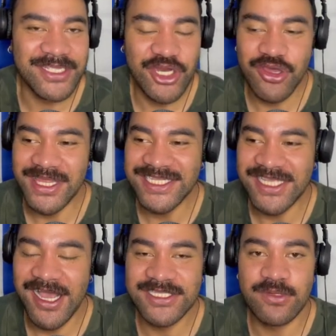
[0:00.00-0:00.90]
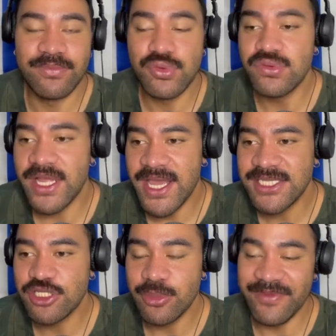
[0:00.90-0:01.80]
You know, these guys are in Pool A,
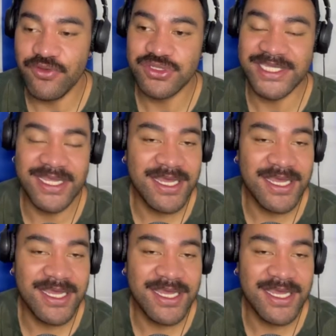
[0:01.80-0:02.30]
so they'll be versing